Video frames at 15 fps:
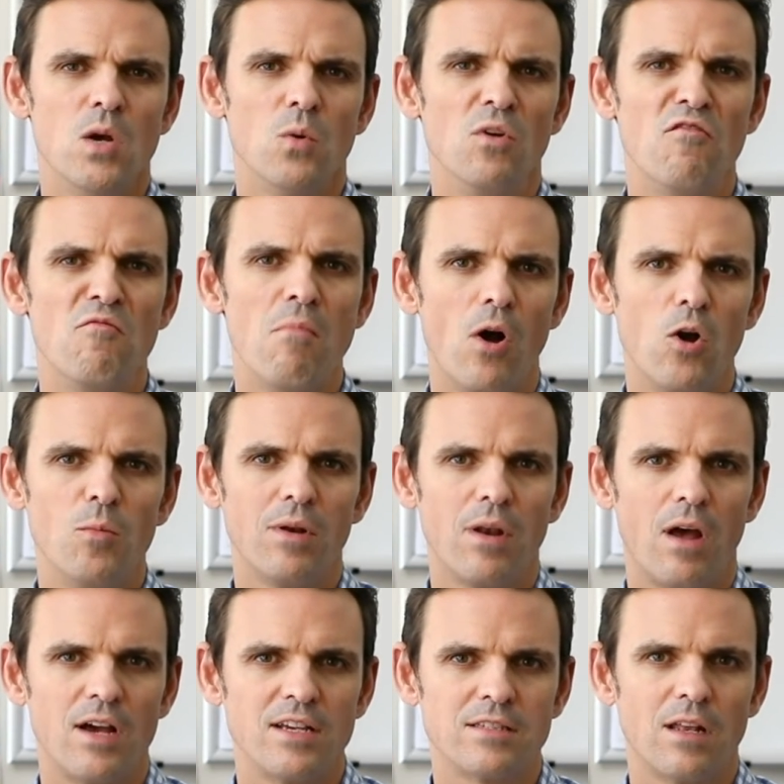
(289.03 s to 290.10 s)
we've
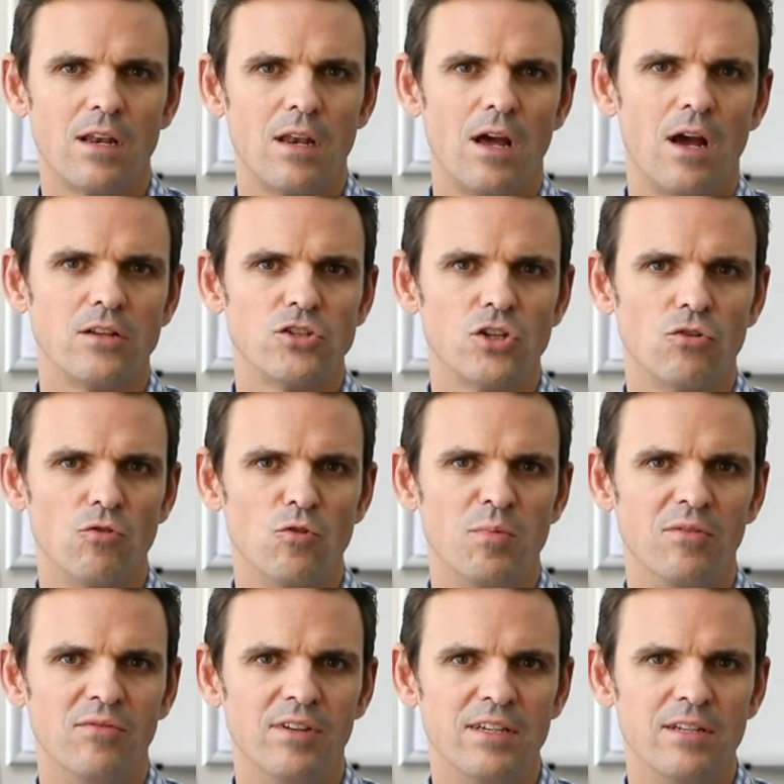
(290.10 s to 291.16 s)
mobilised a larger group
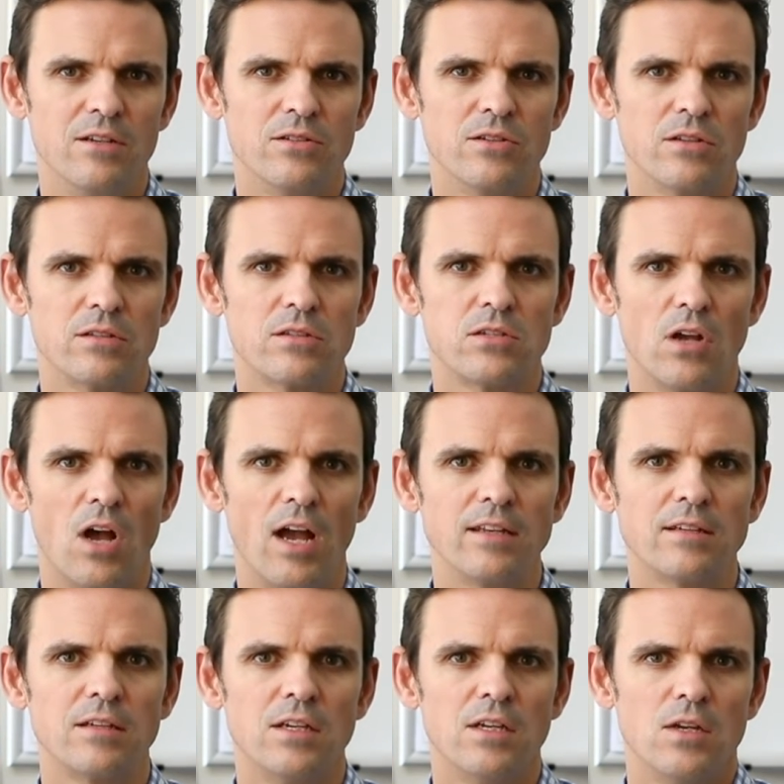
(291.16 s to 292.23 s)
of leaders on site.